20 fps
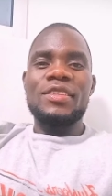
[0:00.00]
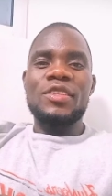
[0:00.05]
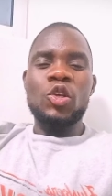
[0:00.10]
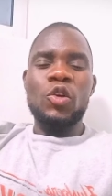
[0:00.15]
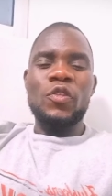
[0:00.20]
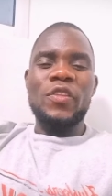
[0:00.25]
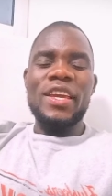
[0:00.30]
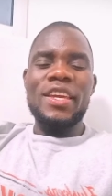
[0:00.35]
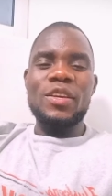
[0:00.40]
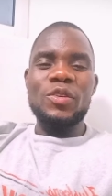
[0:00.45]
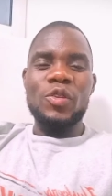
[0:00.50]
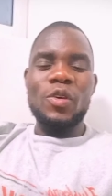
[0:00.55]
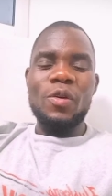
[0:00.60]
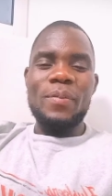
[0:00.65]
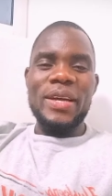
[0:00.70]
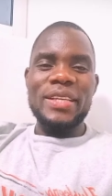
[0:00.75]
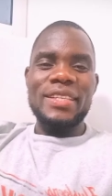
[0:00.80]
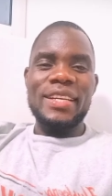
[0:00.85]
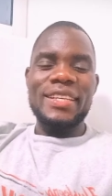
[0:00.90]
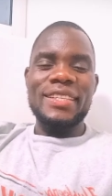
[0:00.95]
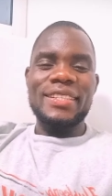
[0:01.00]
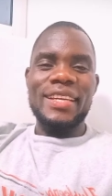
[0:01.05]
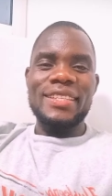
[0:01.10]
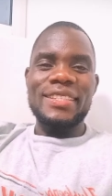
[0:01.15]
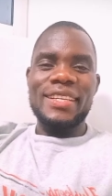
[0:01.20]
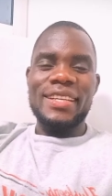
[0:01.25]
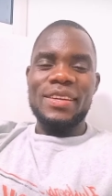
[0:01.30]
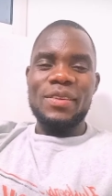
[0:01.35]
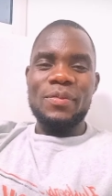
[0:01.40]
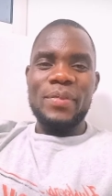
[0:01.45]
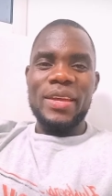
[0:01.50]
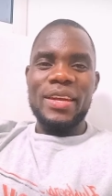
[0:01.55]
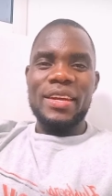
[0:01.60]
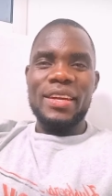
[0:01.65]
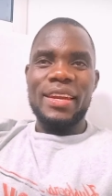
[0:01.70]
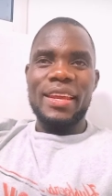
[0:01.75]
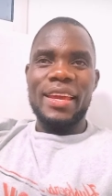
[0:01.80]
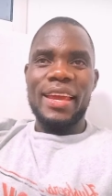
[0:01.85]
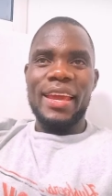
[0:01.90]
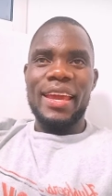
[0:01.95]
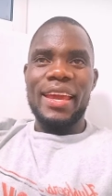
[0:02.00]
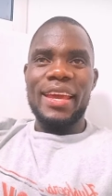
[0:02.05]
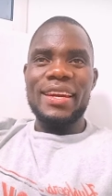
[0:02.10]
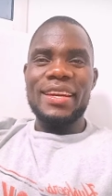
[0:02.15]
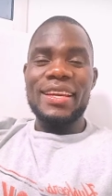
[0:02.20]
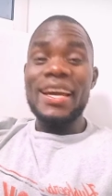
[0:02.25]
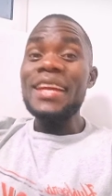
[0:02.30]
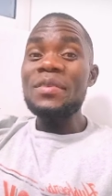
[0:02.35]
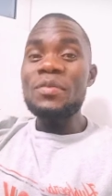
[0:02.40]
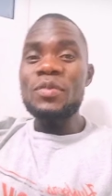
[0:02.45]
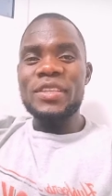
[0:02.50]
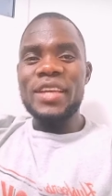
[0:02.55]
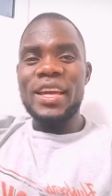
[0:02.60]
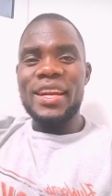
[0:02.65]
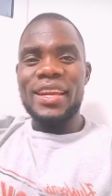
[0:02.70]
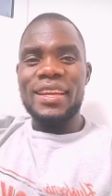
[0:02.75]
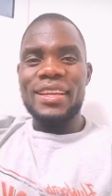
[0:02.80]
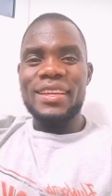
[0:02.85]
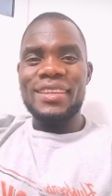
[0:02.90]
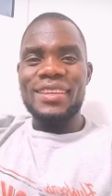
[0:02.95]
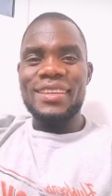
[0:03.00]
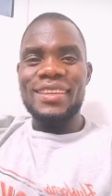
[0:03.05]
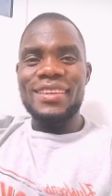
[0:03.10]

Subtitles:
So thank you so much, ladies and gentlemen, and karibu sana.